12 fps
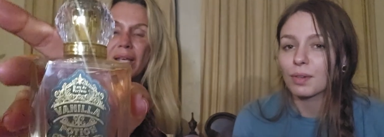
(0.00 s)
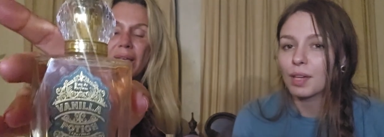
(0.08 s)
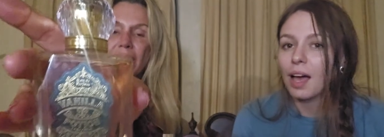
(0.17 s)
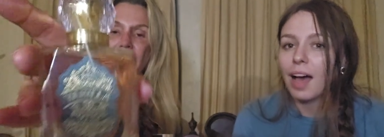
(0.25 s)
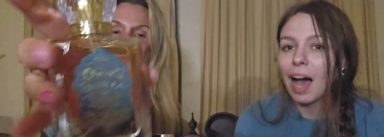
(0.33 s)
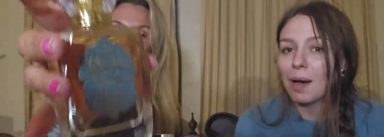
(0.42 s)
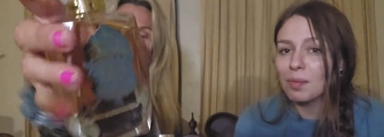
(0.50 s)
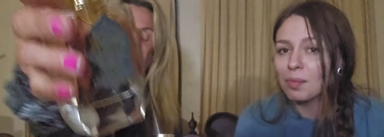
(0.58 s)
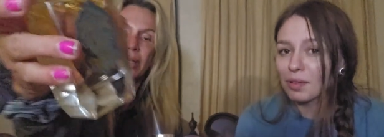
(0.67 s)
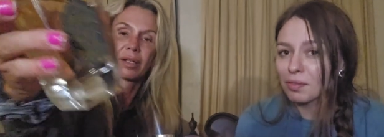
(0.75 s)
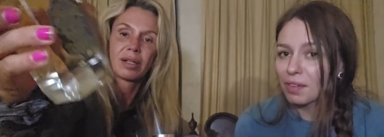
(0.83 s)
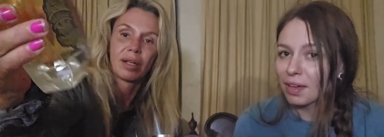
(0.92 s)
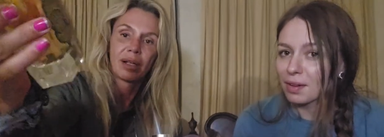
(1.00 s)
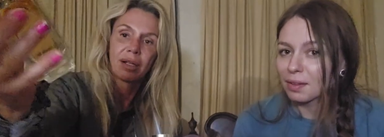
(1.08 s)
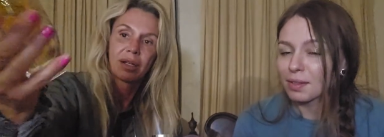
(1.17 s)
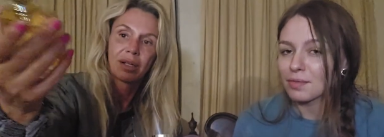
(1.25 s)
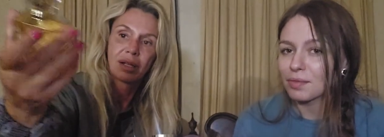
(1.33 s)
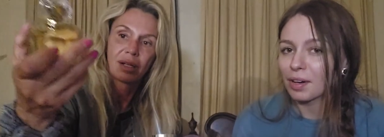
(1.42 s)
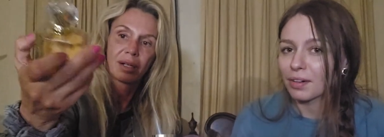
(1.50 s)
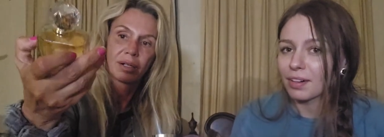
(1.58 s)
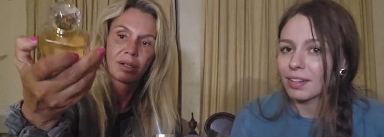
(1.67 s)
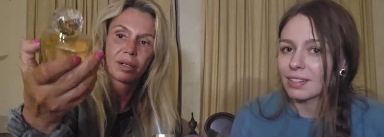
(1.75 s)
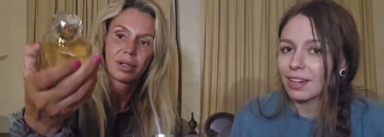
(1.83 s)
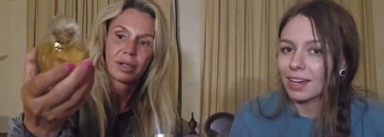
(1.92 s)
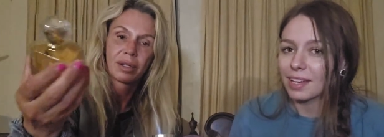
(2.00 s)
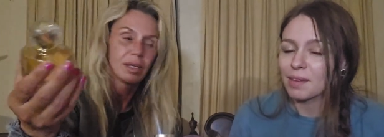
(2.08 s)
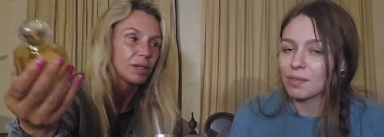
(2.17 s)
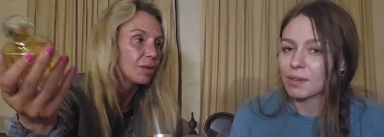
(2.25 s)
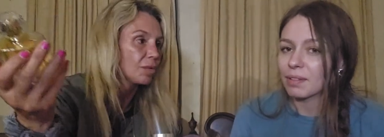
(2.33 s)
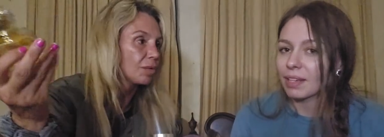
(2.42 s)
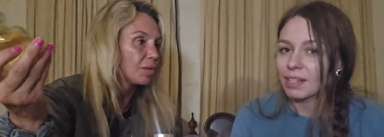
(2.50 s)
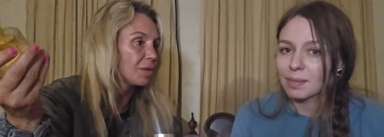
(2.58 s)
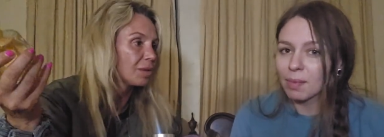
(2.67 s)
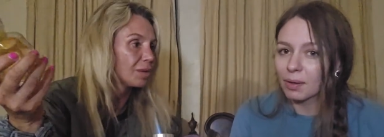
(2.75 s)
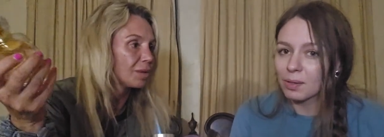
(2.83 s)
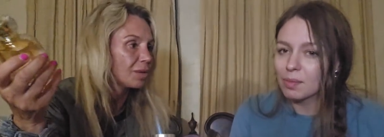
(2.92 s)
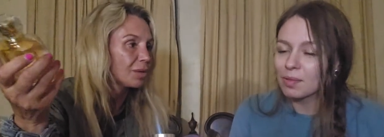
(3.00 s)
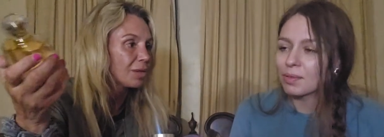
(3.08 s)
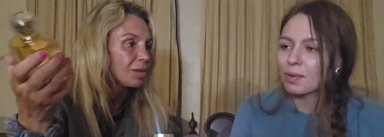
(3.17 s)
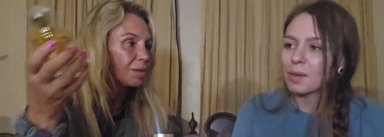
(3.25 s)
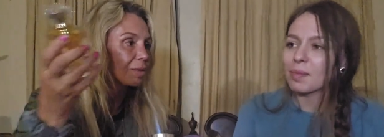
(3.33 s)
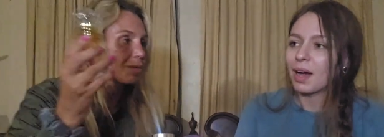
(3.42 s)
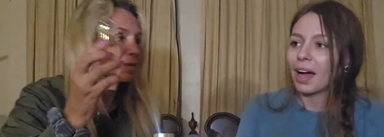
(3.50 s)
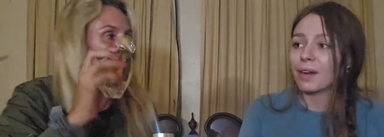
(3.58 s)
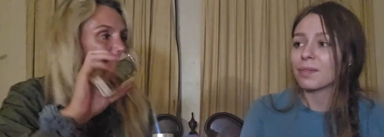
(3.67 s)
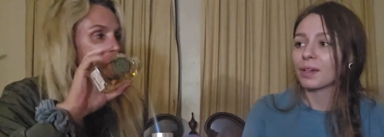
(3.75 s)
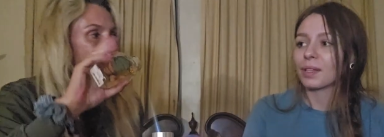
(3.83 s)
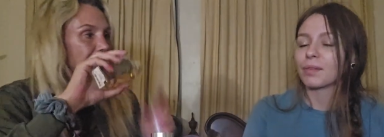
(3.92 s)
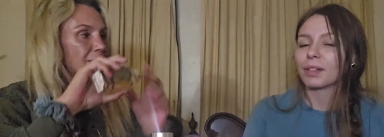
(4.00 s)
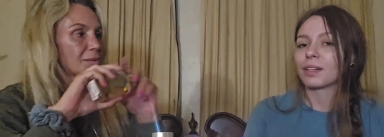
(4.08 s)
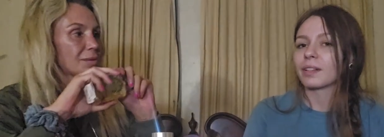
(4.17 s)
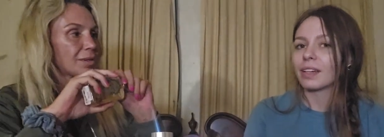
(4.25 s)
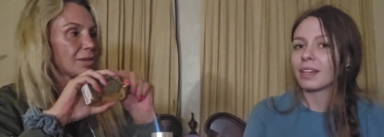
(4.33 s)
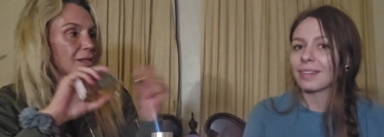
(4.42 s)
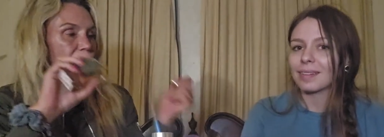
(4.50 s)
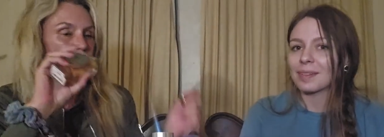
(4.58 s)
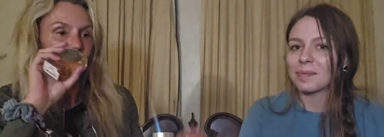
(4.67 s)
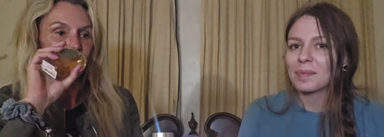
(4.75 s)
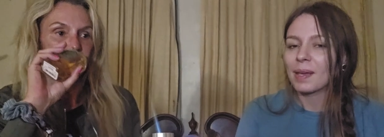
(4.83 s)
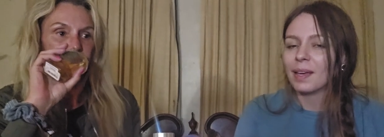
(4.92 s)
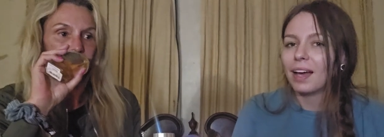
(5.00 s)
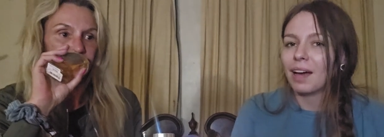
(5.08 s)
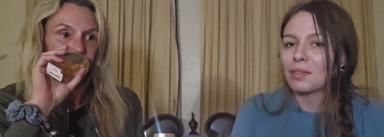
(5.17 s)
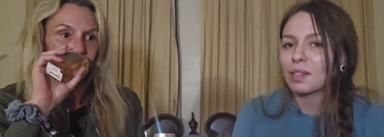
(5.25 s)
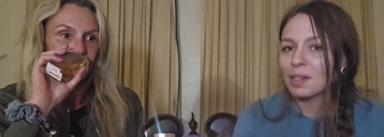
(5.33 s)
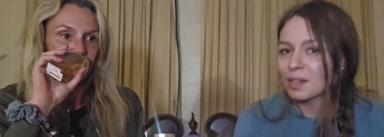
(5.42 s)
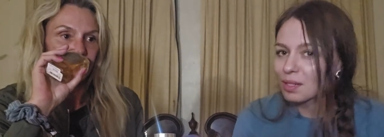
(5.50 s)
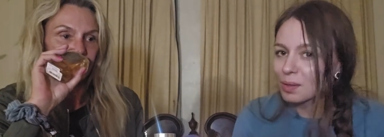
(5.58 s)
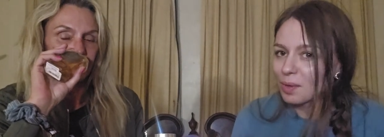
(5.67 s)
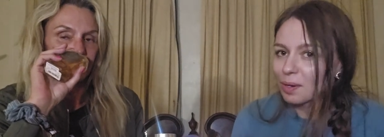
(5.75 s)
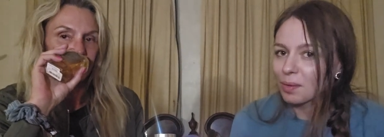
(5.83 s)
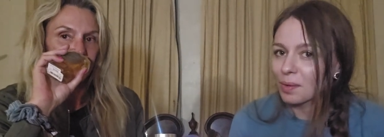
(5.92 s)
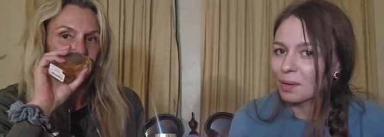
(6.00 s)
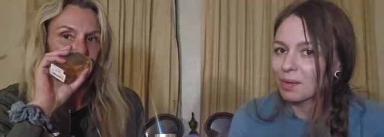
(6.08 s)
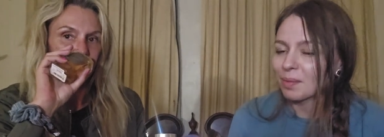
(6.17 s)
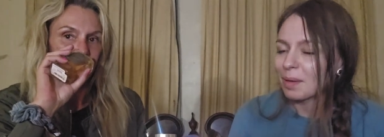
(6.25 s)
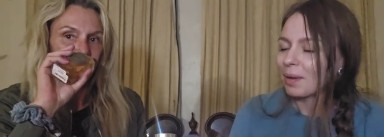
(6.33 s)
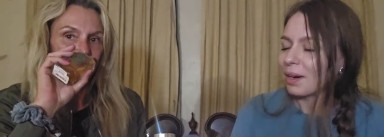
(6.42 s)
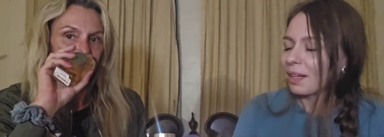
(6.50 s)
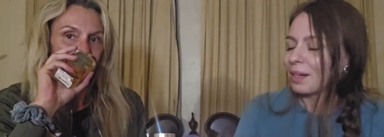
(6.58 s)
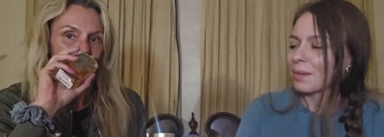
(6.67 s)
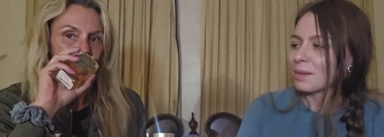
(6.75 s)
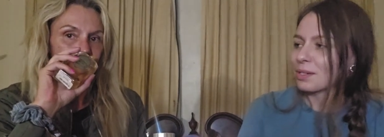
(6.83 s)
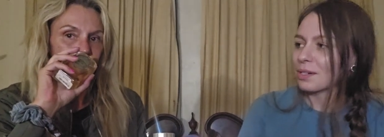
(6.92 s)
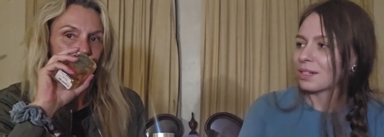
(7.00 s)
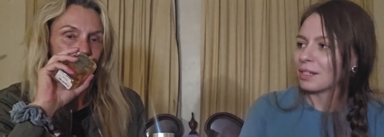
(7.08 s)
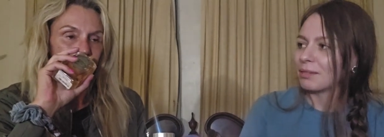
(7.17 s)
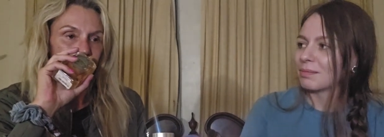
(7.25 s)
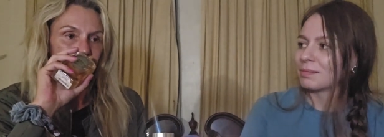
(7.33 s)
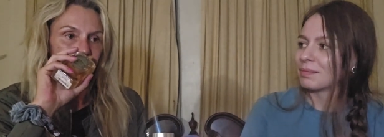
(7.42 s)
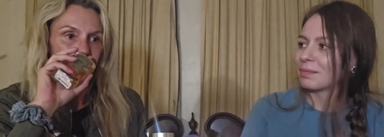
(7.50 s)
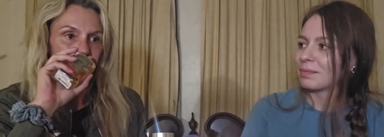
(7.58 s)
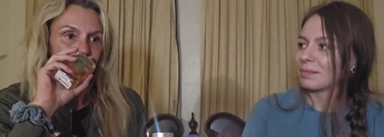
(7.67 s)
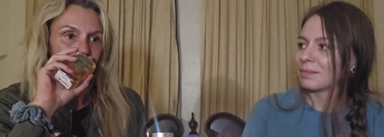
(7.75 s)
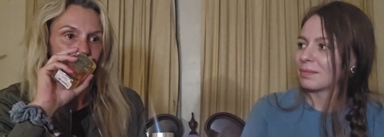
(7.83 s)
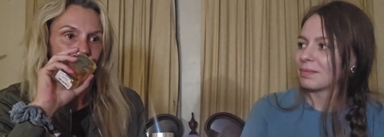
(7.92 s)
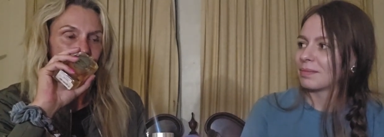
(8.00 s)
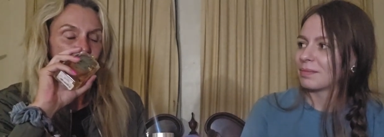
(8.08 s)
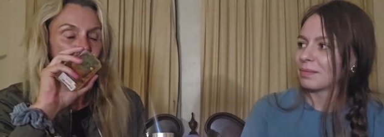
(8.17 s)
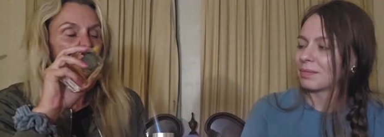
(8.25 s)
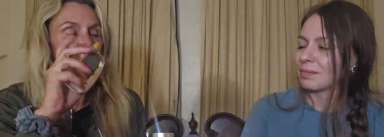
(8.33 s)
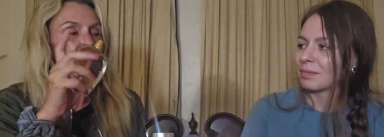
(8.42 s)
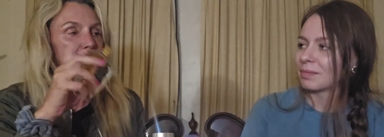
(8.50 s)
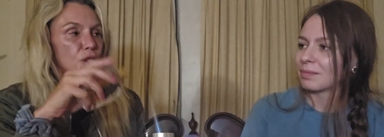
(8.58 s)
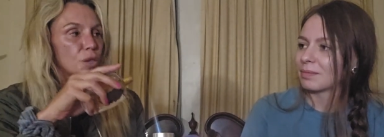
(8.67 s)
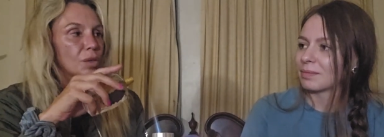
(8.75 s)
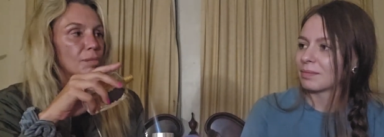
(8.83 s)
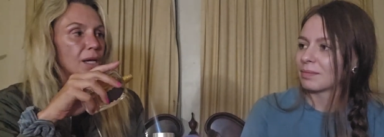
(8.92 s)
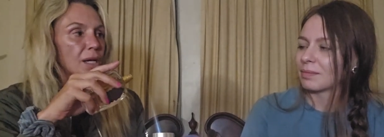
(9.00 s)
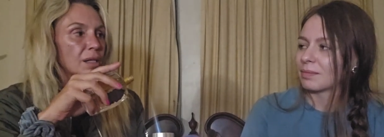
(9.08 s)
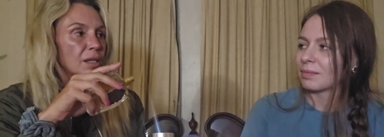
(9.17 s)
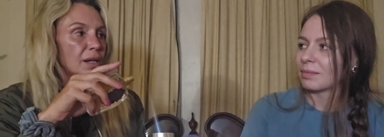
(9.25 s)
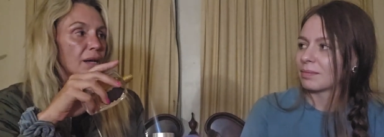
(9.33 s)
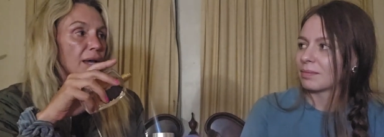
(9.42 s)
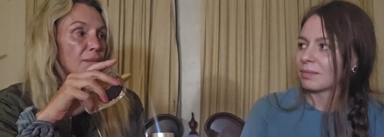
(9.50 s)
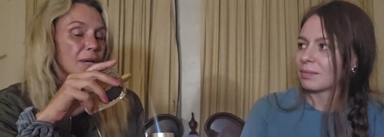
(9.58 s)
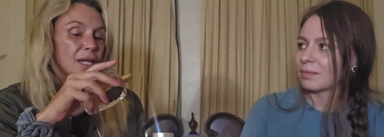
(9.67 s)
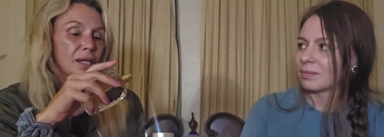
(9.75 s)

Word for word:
Speaker 1: yeah. I'm a big fan of this fragrance. I never like smelled it before, but I really, really liked it. I feel like it just went well with my body chemistry. So I had you in
Speaker 2: mind, and I had my